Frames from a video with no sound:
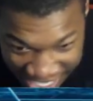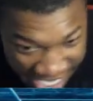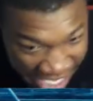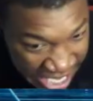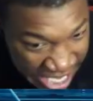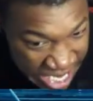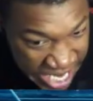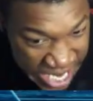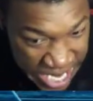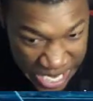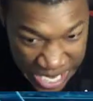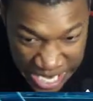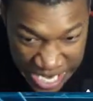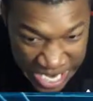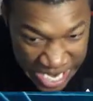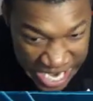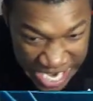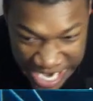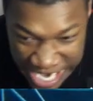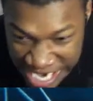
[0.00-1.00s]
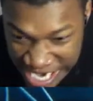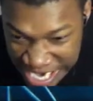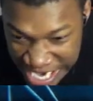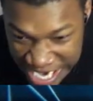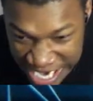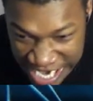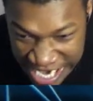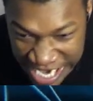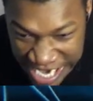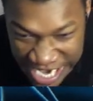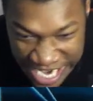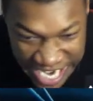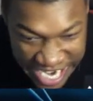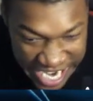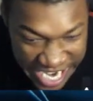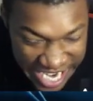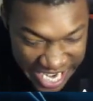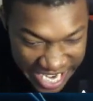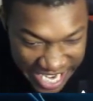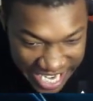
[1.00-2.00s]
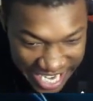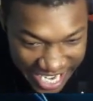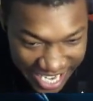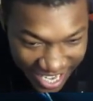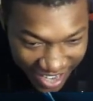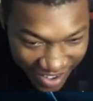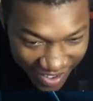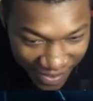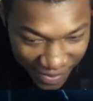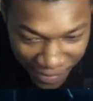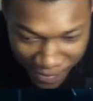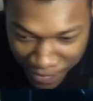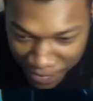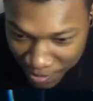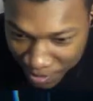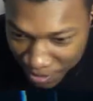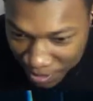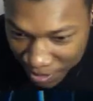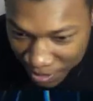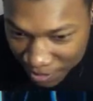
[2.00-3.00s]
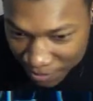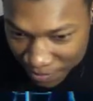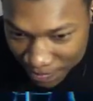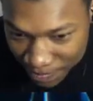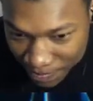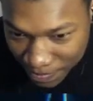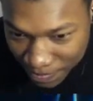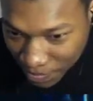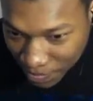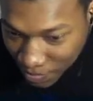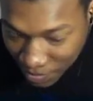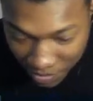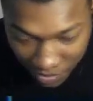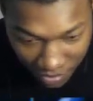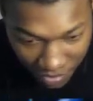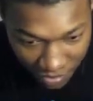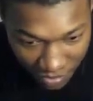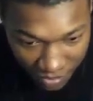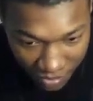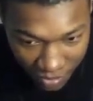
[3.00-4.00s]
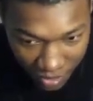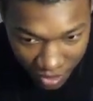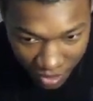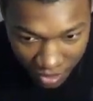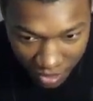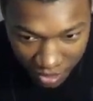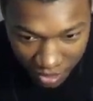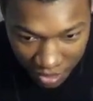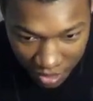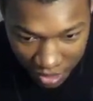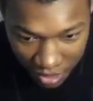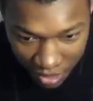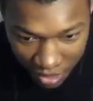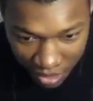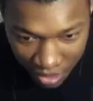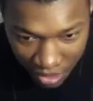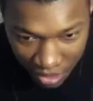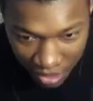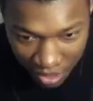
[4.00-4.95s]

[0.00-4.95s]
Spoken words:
(no one is talking)